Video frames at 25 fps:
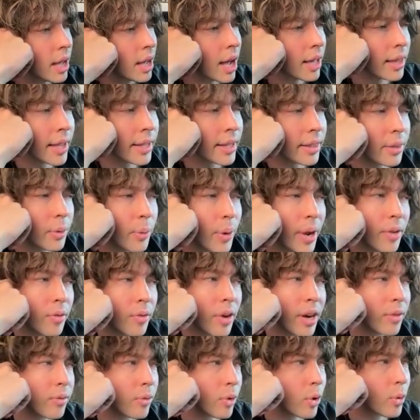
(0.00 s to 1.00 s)
I like the way
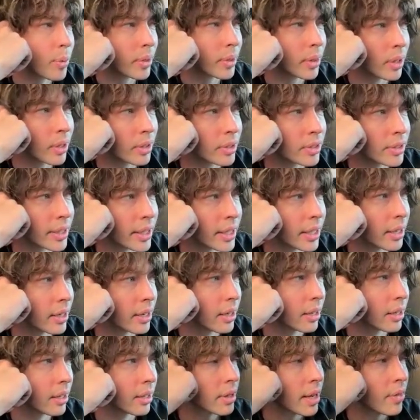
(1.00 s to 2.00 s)
Rick Rubin looks at it,
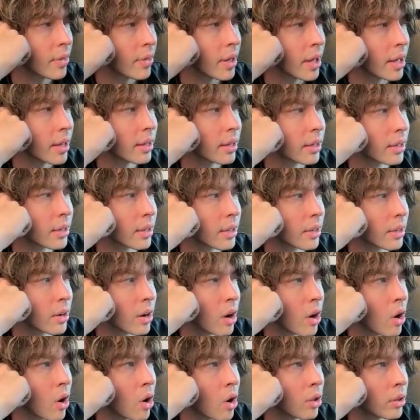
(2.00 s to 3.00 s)
in that
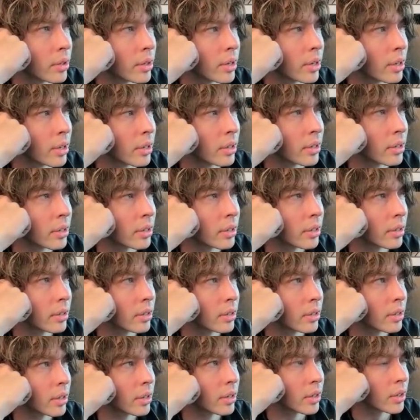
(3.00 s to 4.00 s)
all your
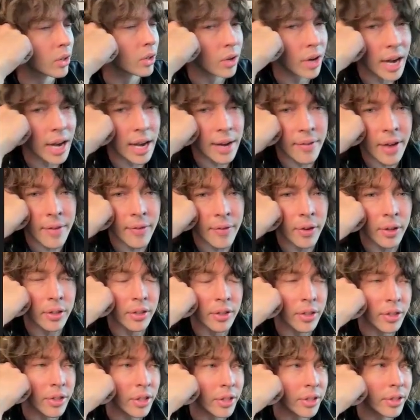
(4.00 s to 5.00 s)
creative
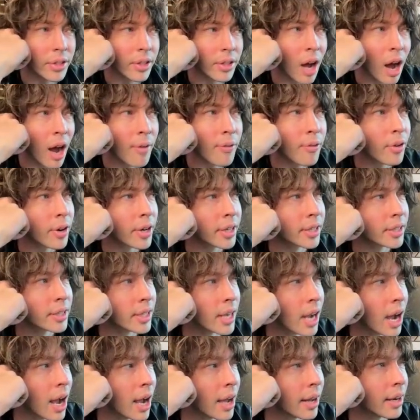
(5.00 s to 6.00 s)
efforts are just an offering to
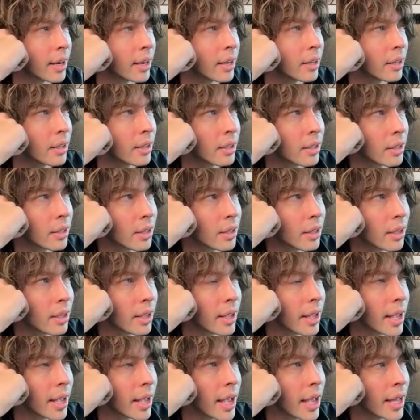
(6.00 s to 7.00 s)
God,
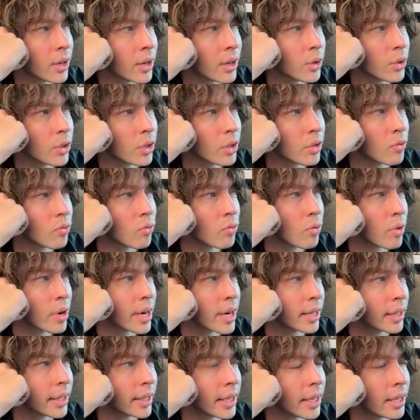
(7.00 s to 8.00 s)
and you shouldn't
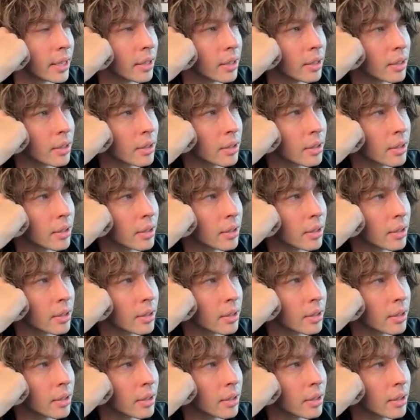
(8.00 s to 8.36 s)
really